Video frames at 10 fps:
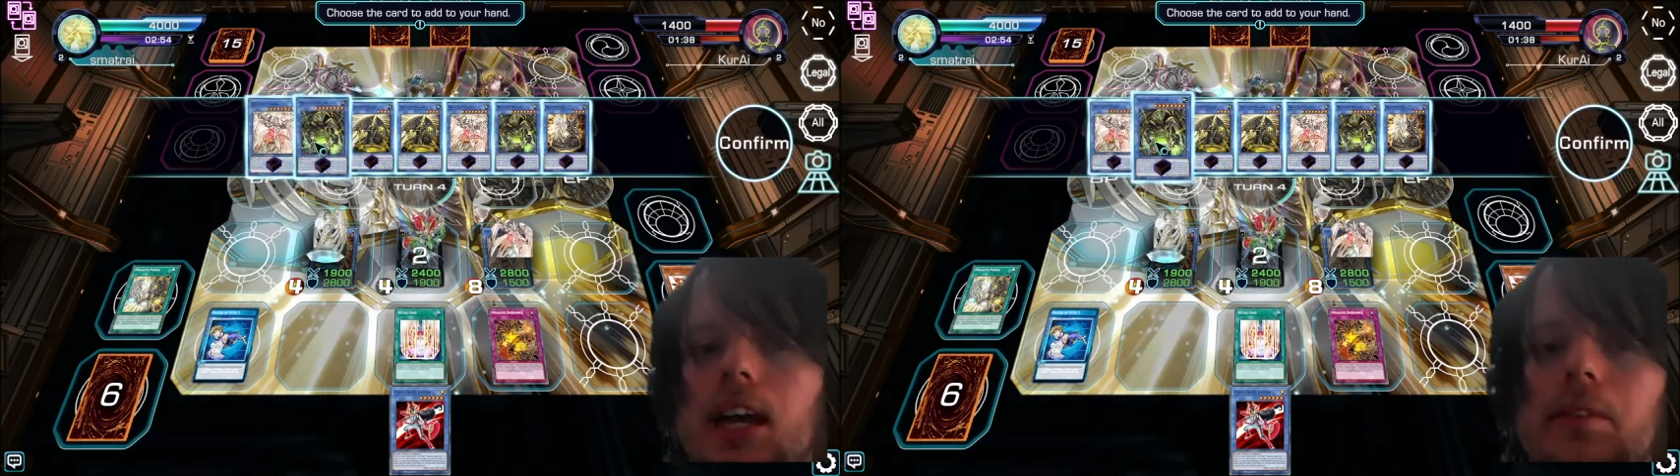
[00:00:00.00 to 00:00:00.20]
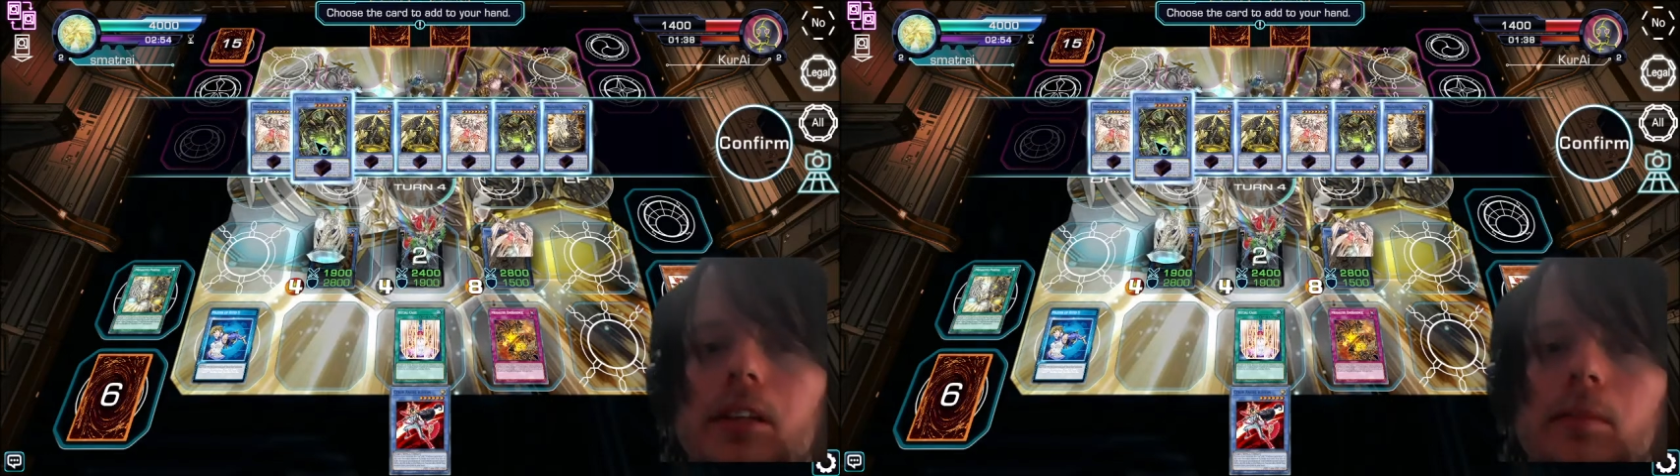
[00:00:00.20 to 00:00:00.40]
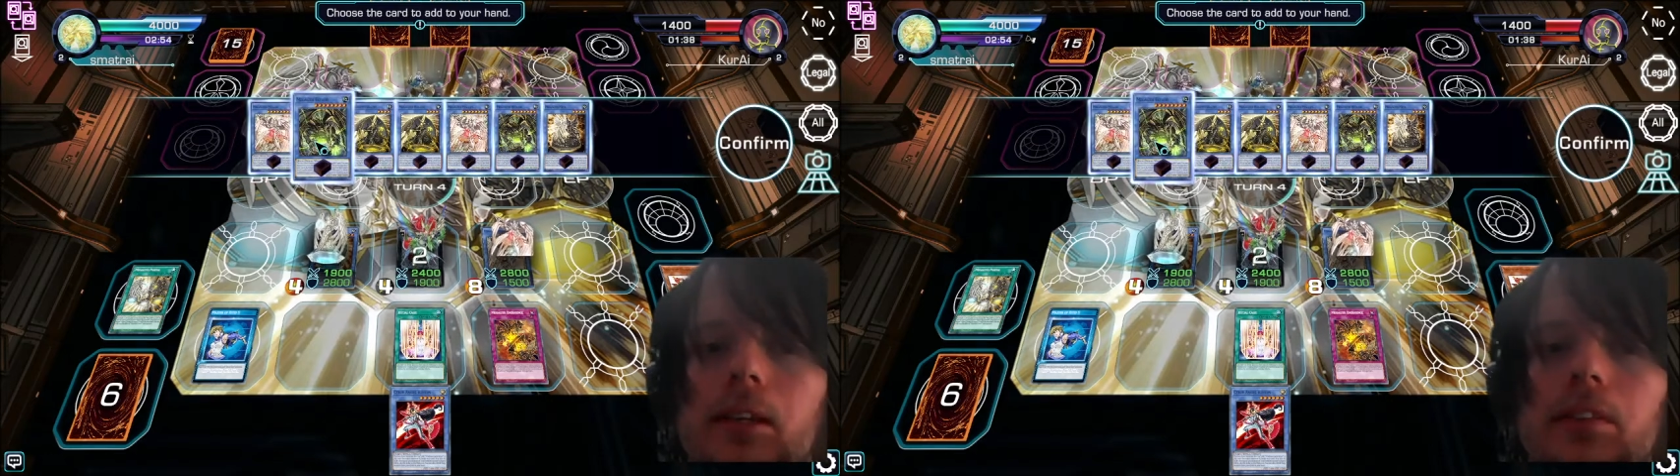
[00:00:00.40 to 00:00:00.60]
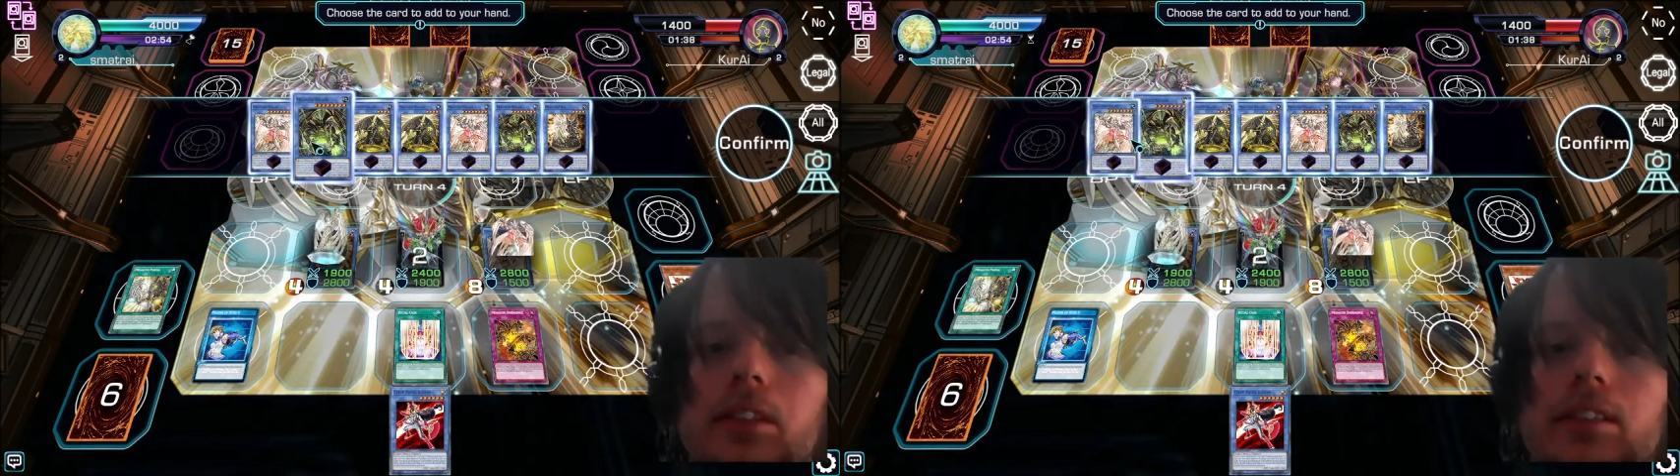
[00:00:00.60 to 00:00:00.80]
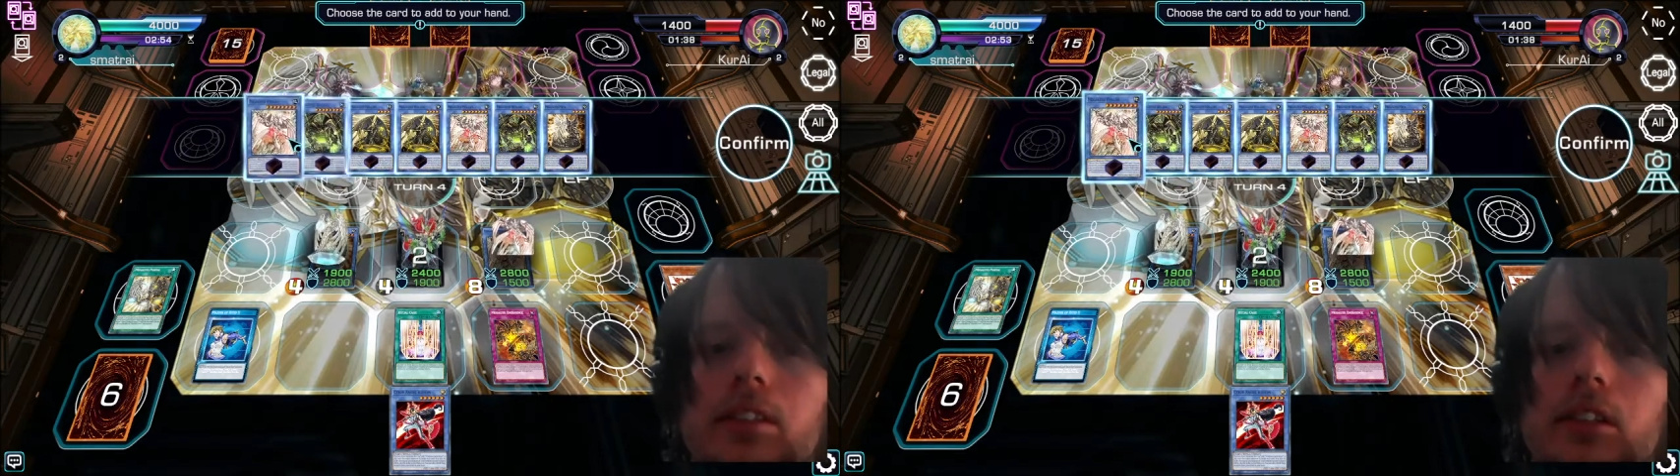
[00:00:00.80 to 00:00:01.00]
And we're going to be able
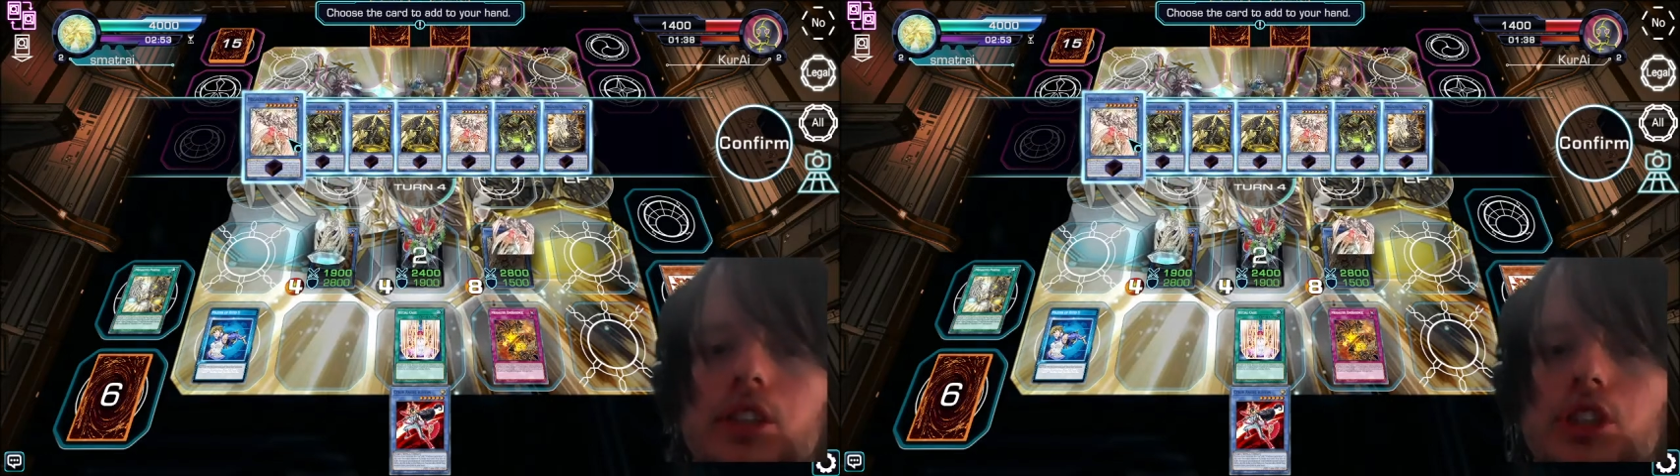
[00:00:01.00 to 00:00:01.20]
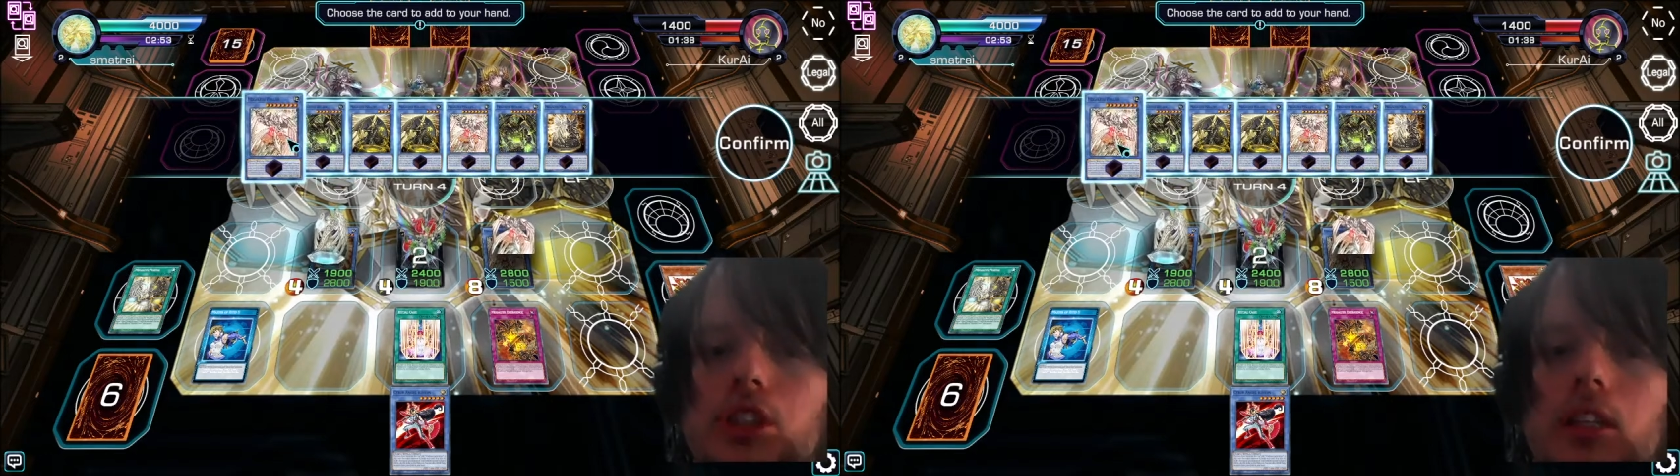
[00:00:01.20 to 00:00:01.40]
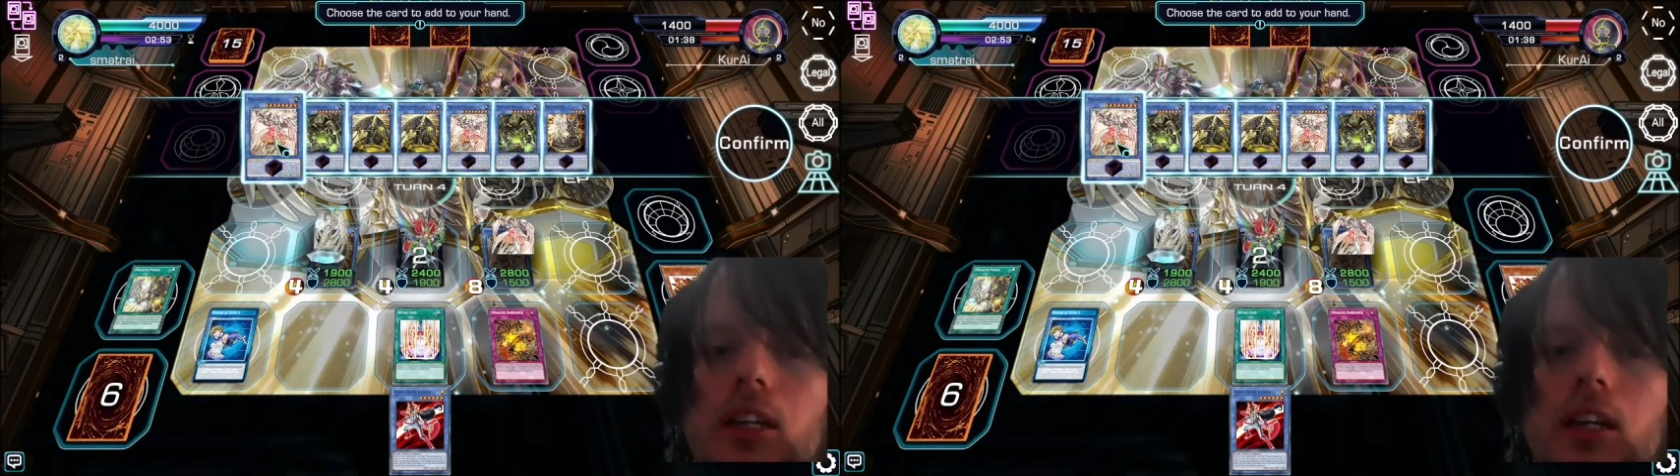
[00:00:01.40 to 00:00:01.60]
to search